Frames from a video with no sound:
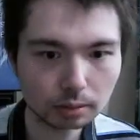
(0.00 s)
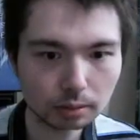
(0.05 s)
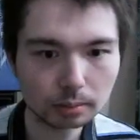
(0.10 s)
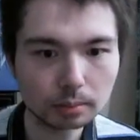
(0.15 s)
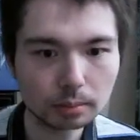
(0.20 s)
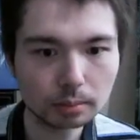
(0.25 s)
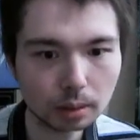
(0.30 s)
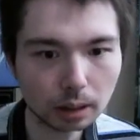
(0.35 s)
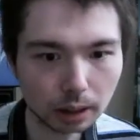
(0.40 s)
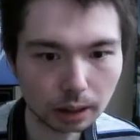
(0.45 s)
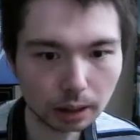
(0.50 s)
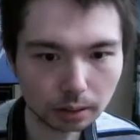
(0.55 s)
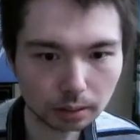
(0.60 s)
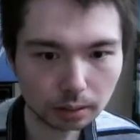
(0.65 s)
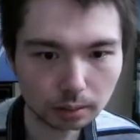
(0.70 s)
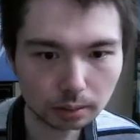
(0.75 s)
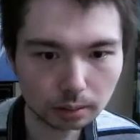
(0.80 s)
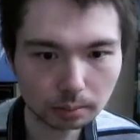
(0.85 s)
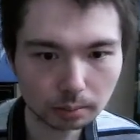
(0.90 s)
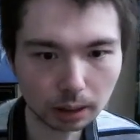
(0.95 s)
played,
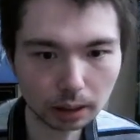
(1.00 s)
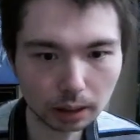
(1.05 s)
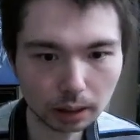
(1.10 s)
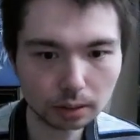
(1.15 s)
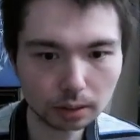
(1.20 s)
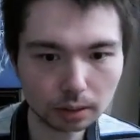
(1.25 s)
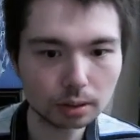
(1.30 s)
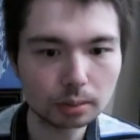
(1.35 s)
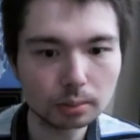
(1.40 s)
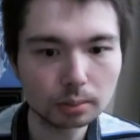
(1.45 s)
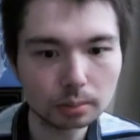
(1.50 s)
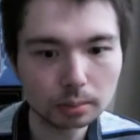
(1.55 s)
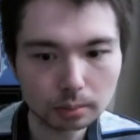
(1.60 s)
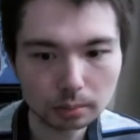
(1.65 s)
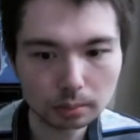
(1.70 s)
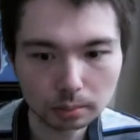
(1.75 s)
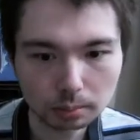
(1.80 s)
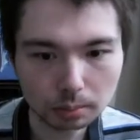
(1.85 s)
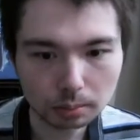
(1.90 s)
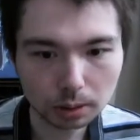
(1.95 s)
but
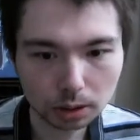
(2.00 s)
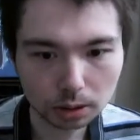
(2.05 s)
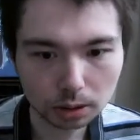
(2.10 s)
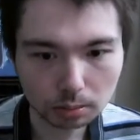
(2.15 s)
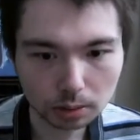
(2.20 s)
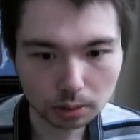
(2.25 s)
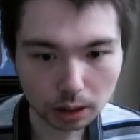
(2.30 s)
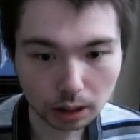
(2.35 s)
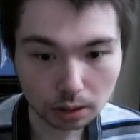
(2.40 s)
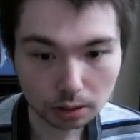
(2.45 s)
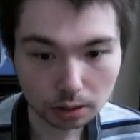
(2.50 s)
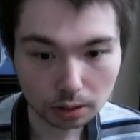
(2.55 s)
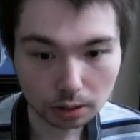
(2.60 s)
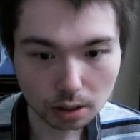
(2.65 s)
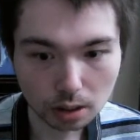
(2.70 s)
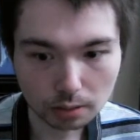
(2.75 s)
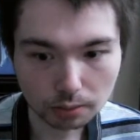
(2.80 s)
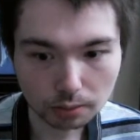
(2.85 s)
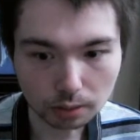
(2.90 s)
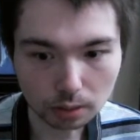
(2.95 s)
bishop takes
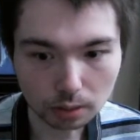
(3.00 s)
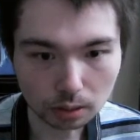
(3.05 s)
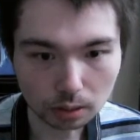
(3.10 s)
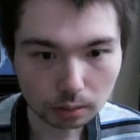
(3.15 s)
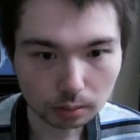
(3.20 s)
d4